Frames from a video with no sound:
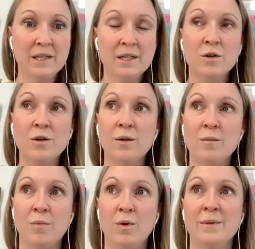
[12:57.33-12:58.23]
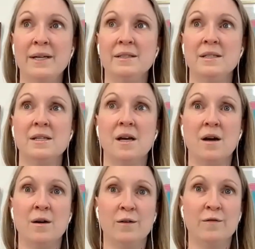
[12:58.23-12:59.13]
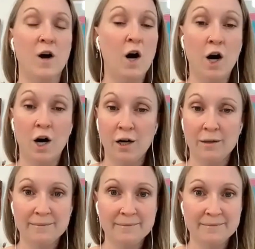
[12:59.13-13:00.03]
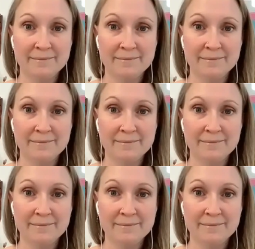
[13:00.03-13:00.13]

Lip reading: little moments of awe,